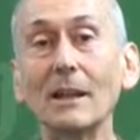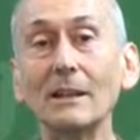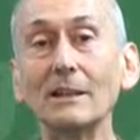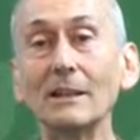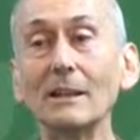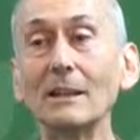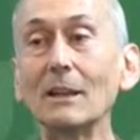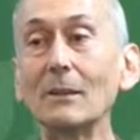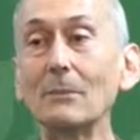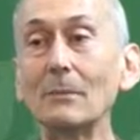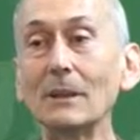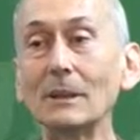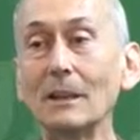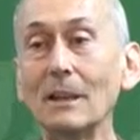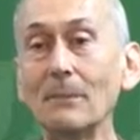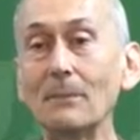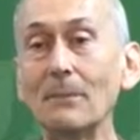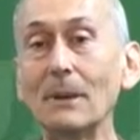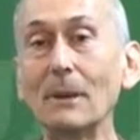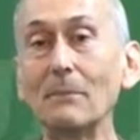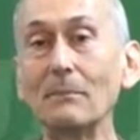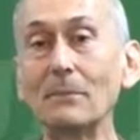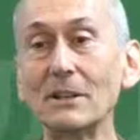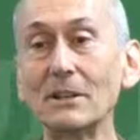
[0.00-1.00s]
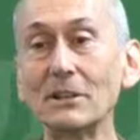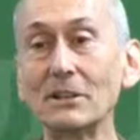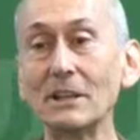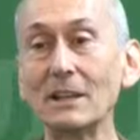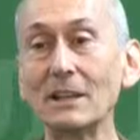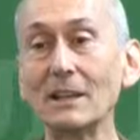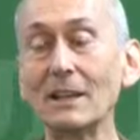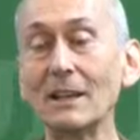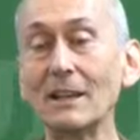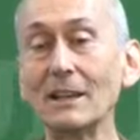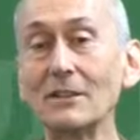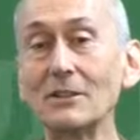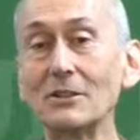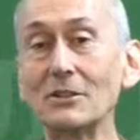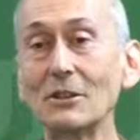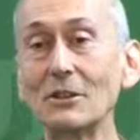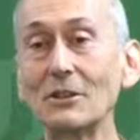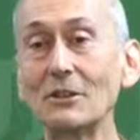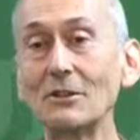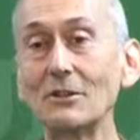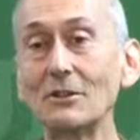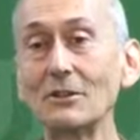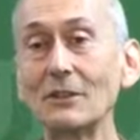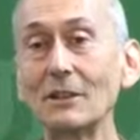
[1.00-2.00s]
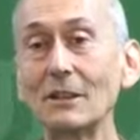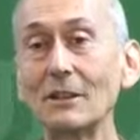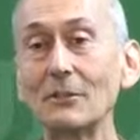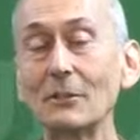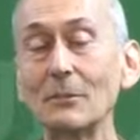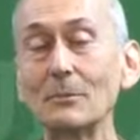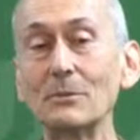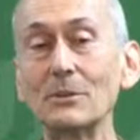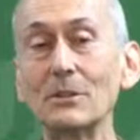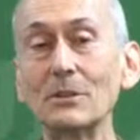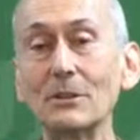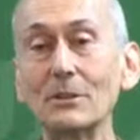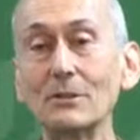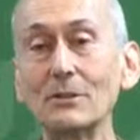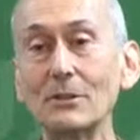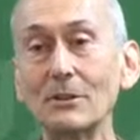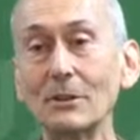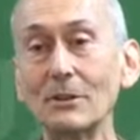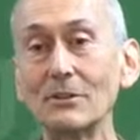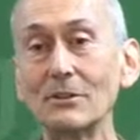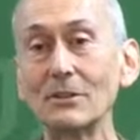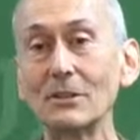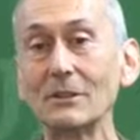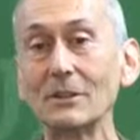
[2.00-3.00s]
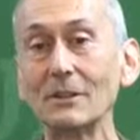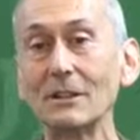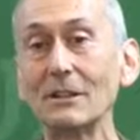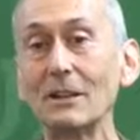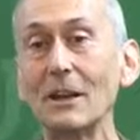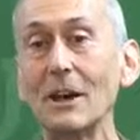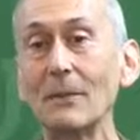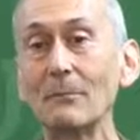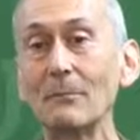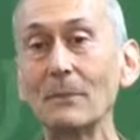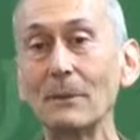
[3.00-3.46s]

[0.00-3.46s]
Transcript: deliberately publishing in journals that are obscure so that not